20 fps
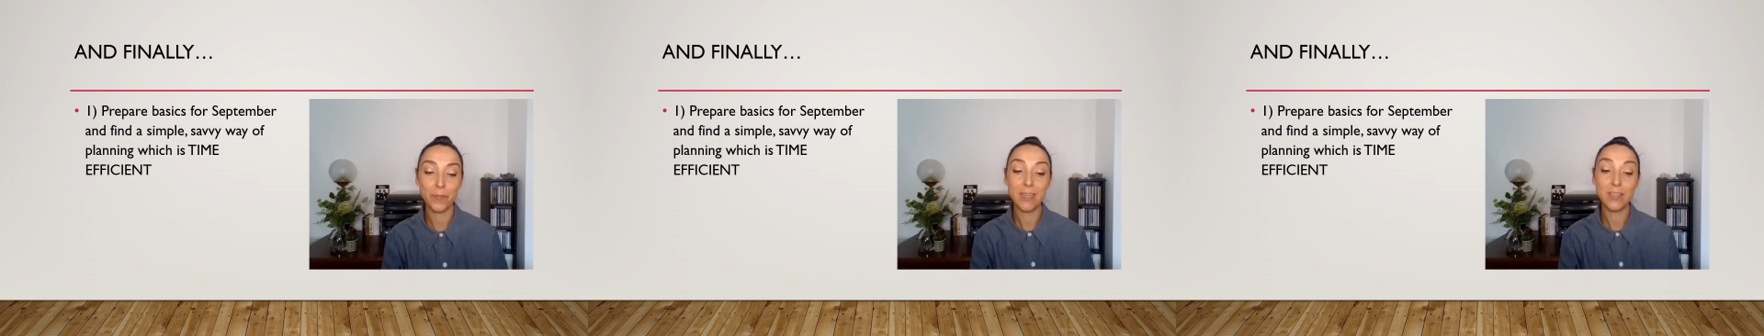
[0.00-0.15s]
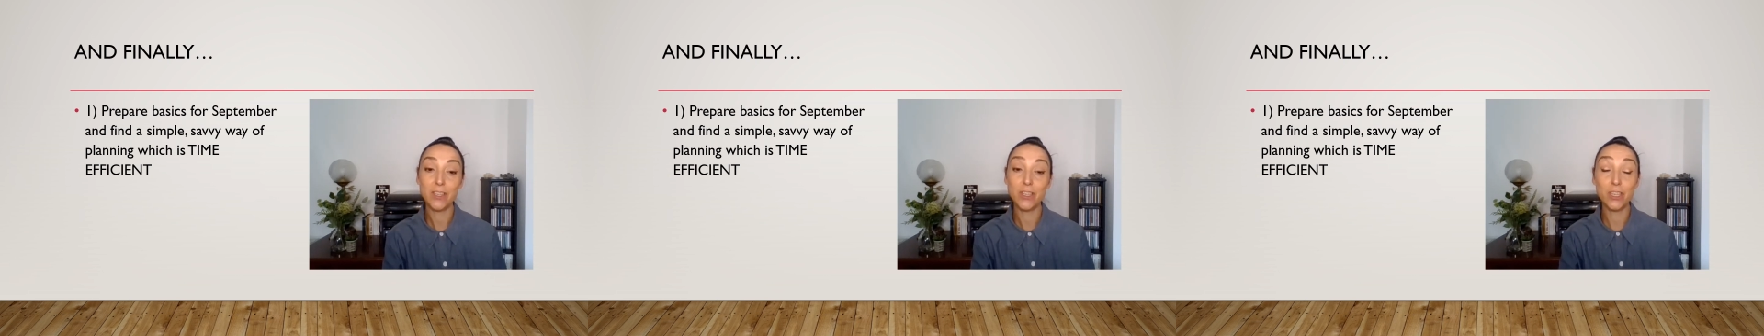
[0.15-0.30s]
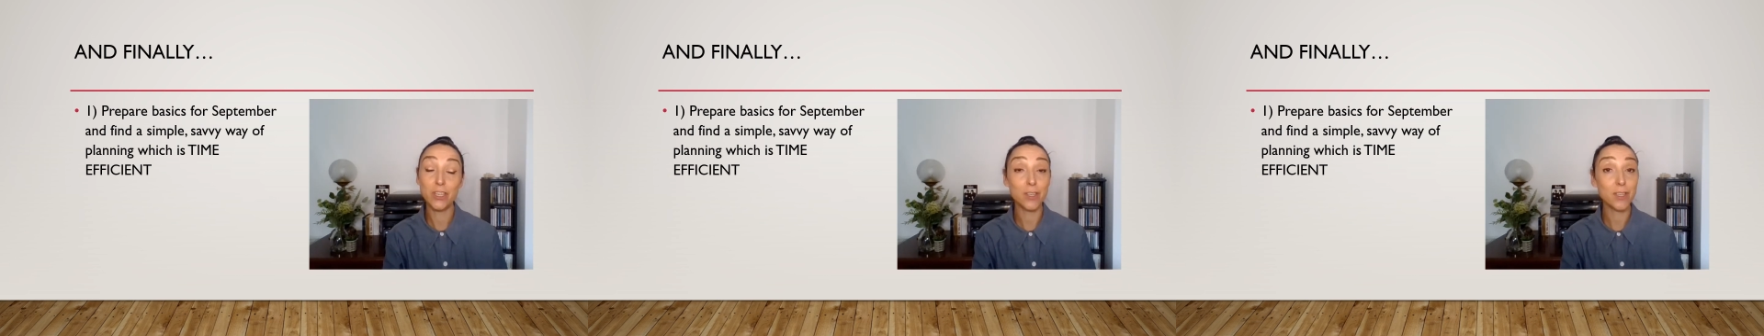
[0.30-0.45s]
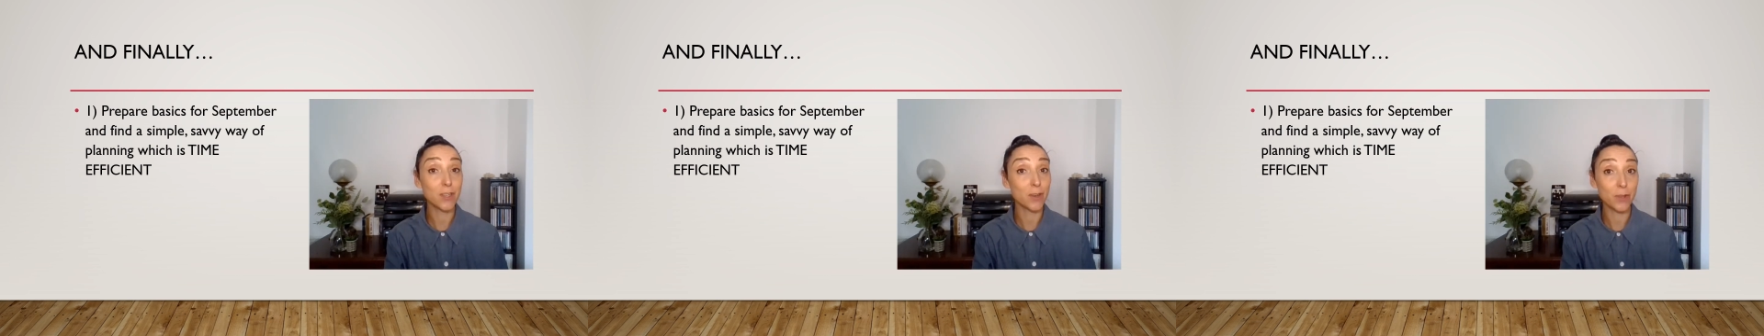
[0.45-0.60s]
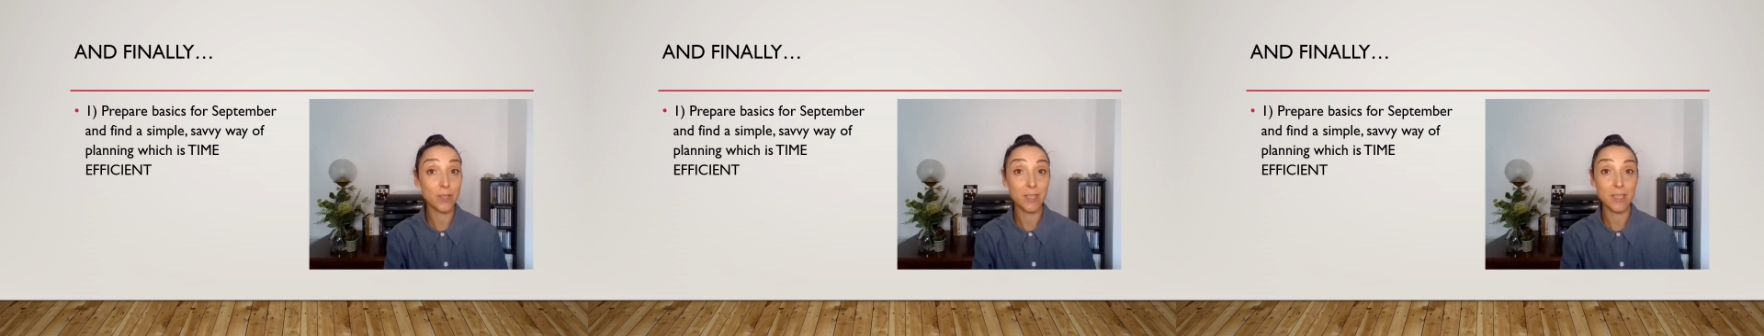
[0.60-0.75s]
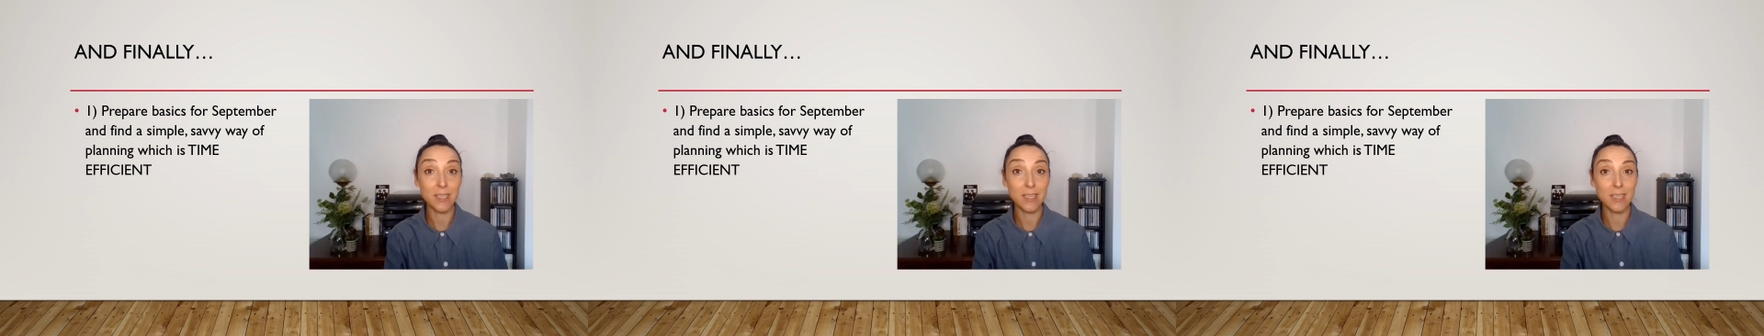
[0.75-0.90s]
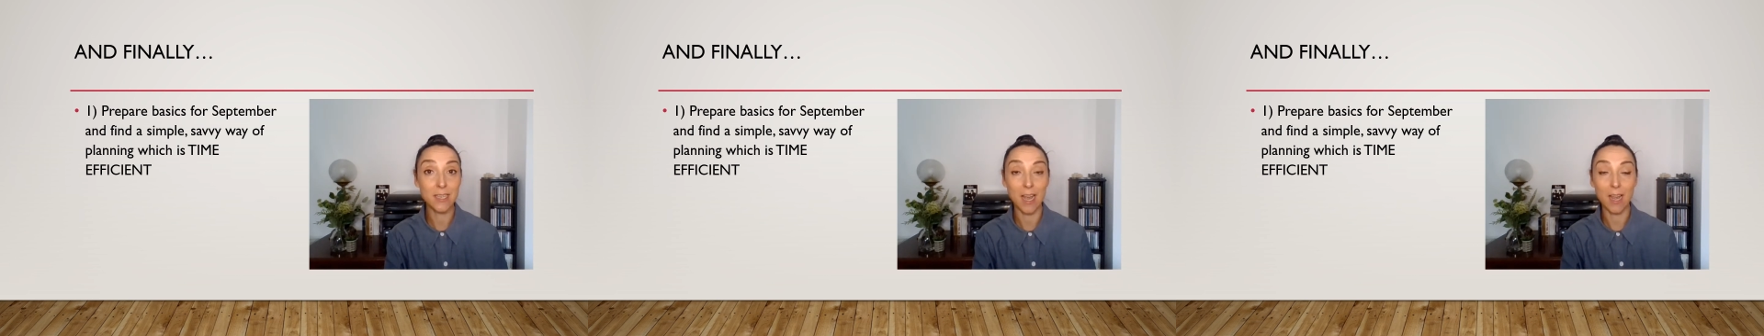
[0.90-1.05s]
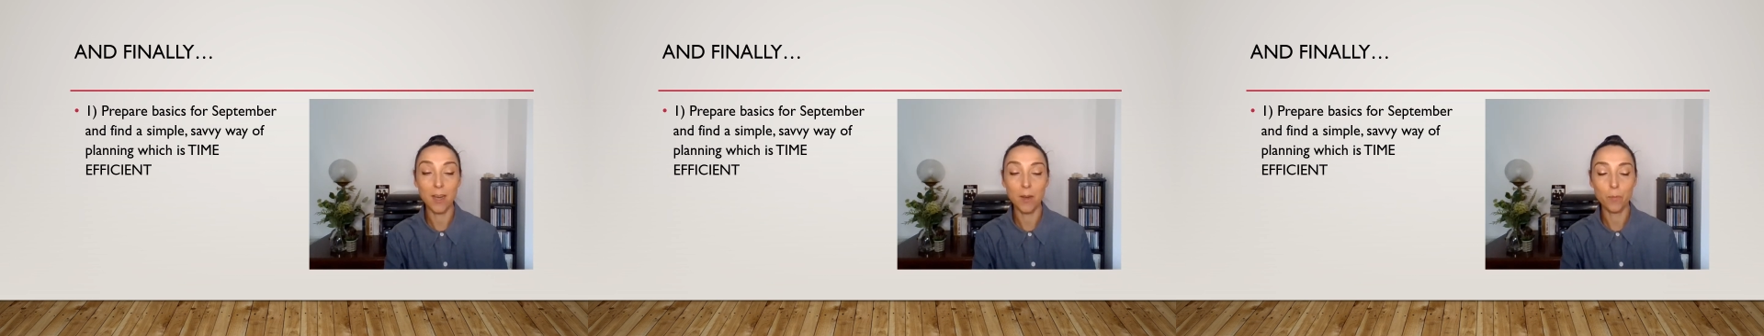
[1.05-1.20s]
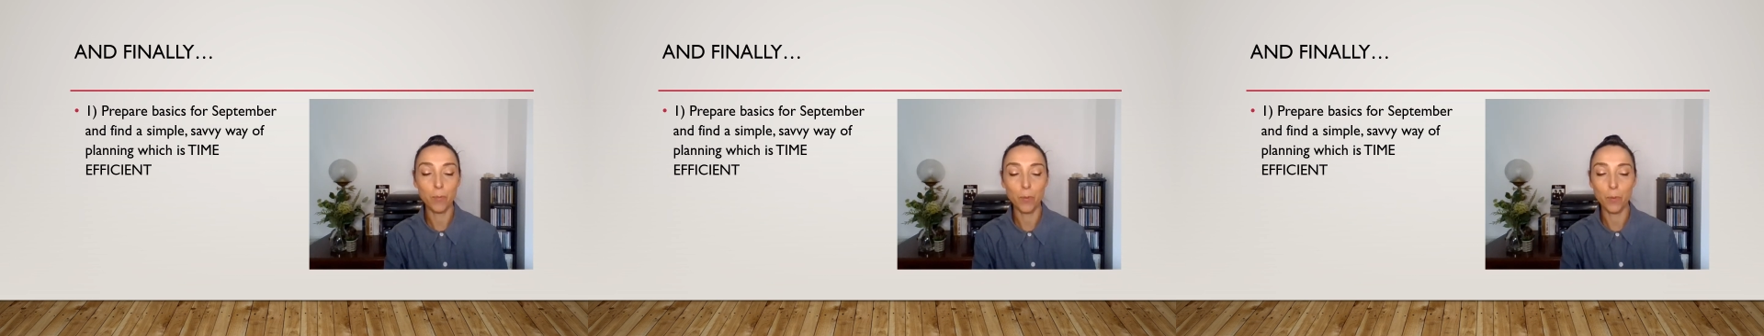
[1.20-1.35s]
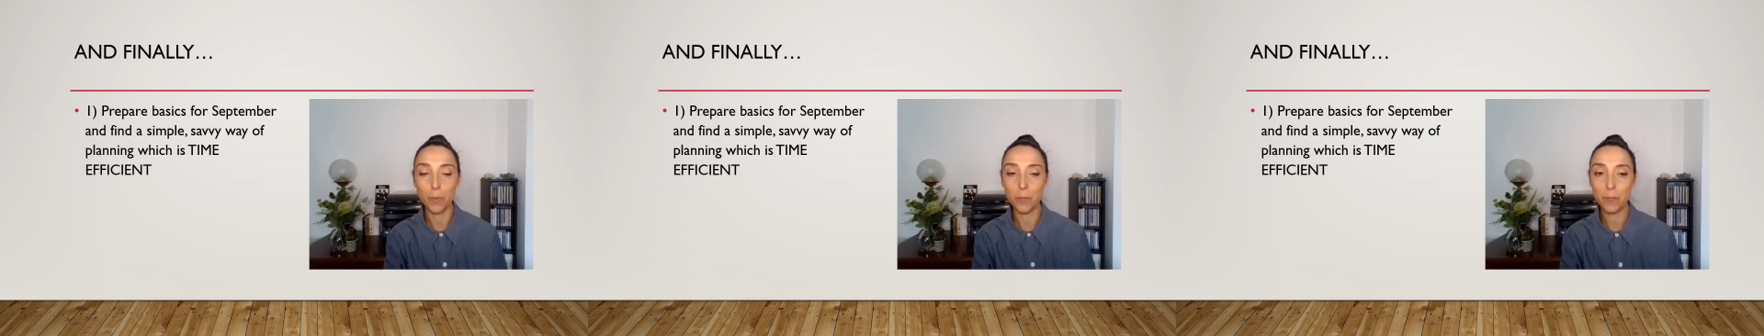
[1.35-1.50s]
It's just not
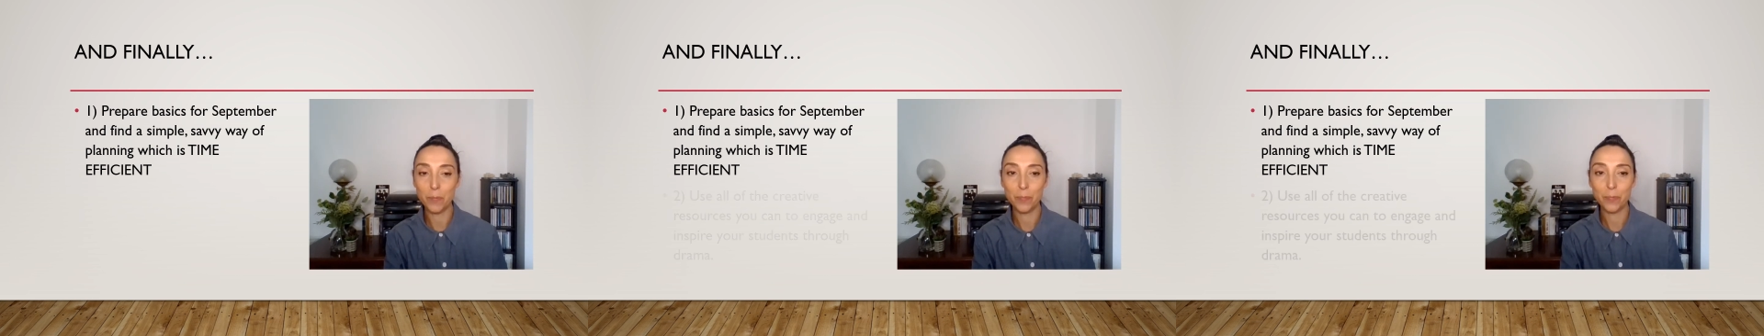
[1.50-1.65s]
sustainable.